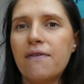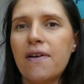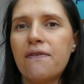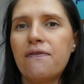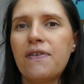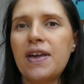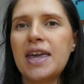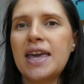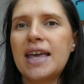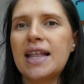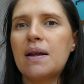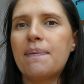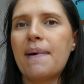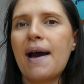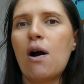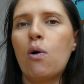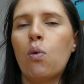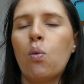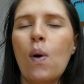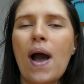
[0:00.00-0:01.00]
They're thinking
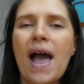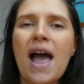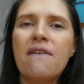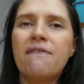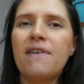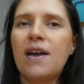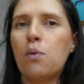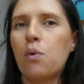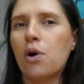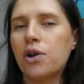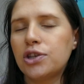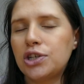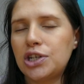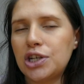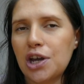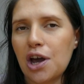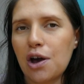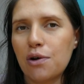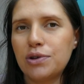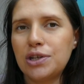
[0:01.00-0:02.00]
about where they want
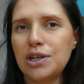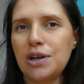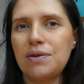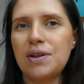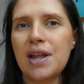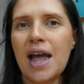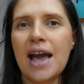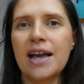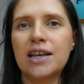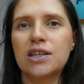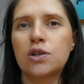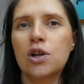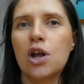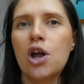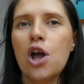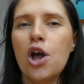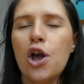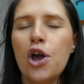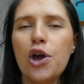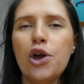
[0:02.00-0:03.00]
to go to next,
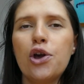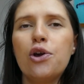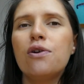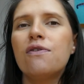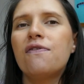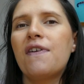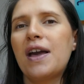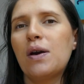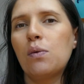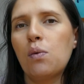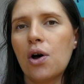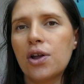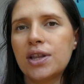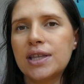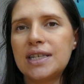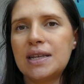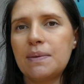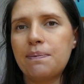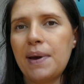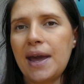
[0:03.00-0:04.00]
who they
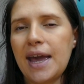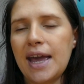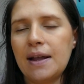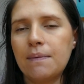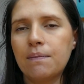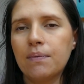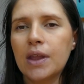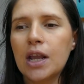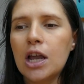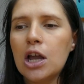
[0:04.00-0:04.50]
want to be.